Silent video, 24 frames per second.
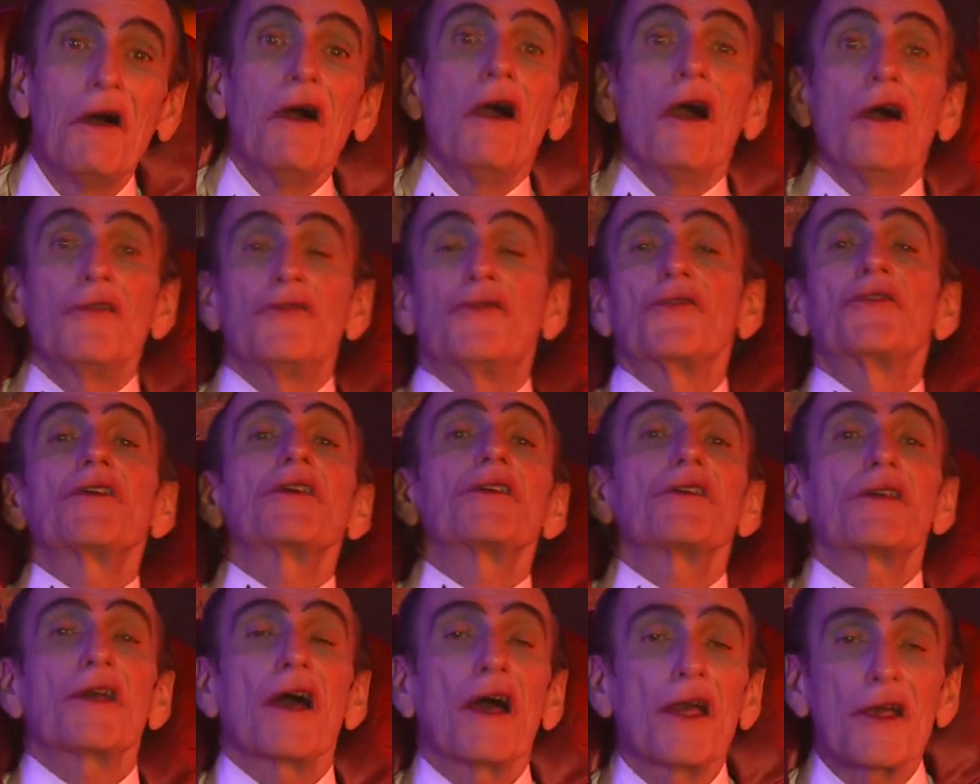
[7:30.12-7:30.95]
A
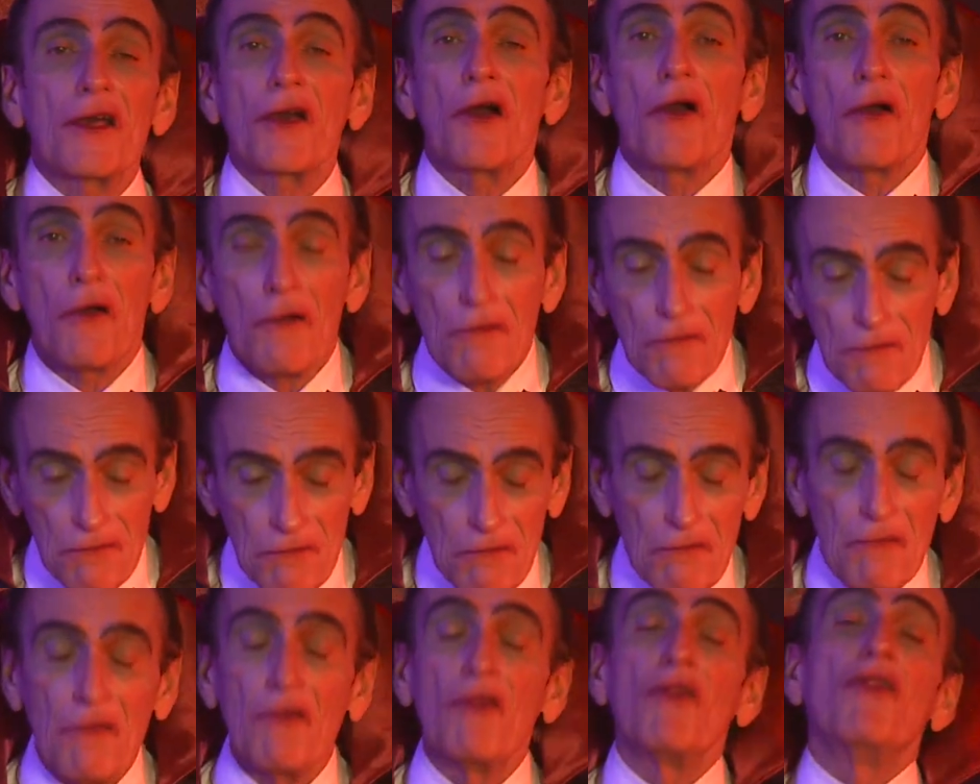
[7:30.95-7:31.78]
drink I call
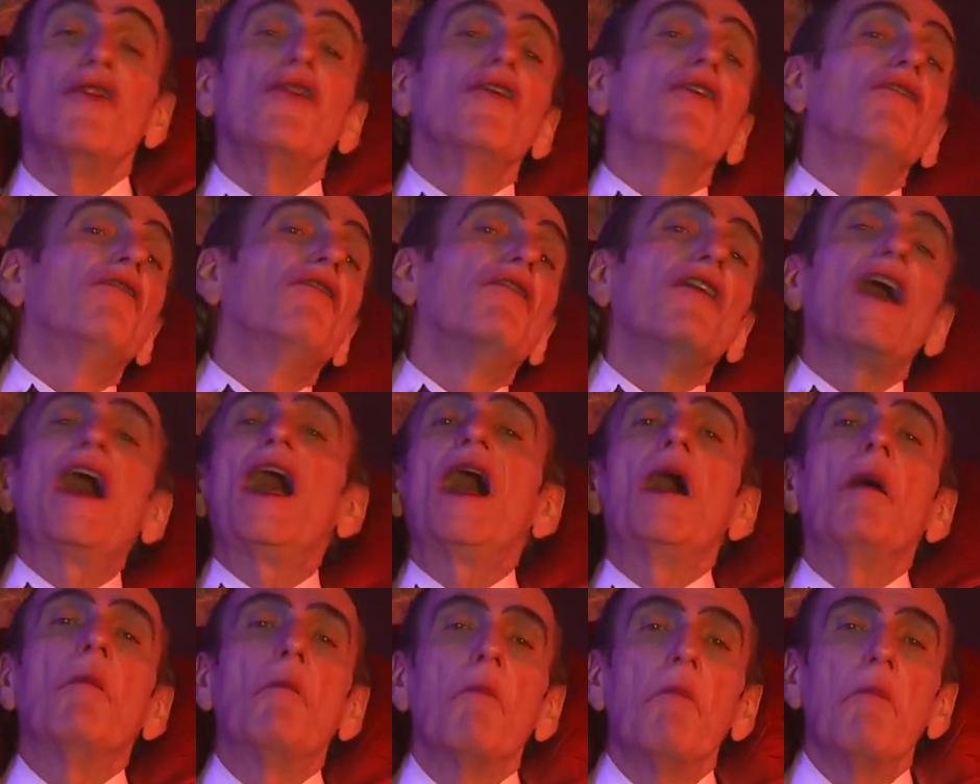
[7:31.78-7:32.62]
the
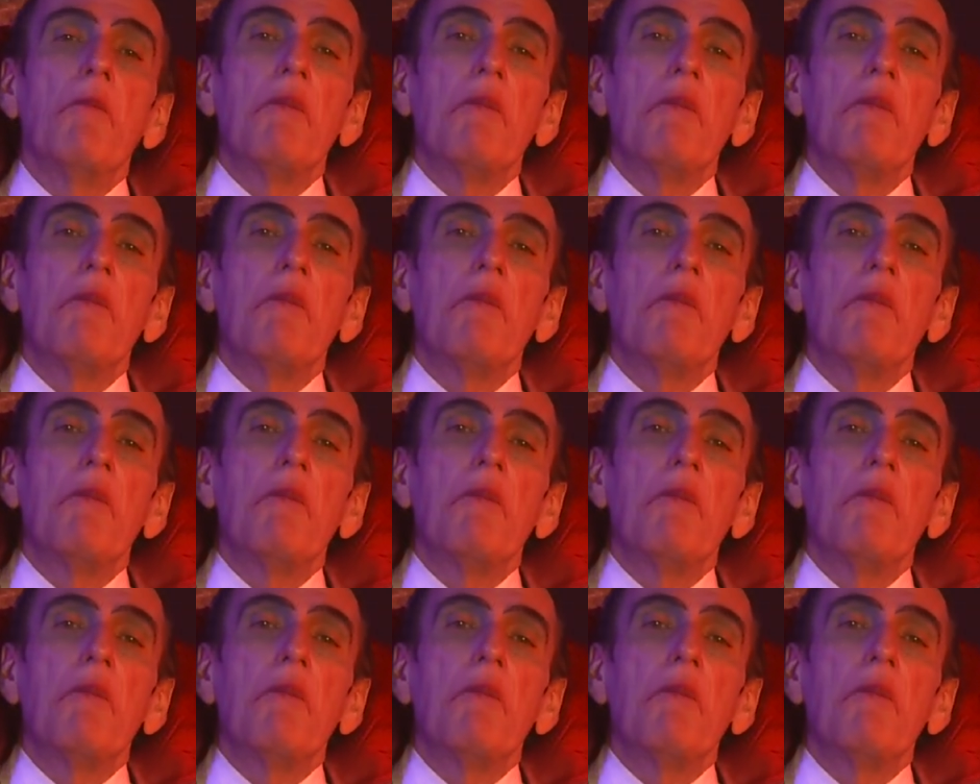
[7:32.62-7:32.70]
Vamp.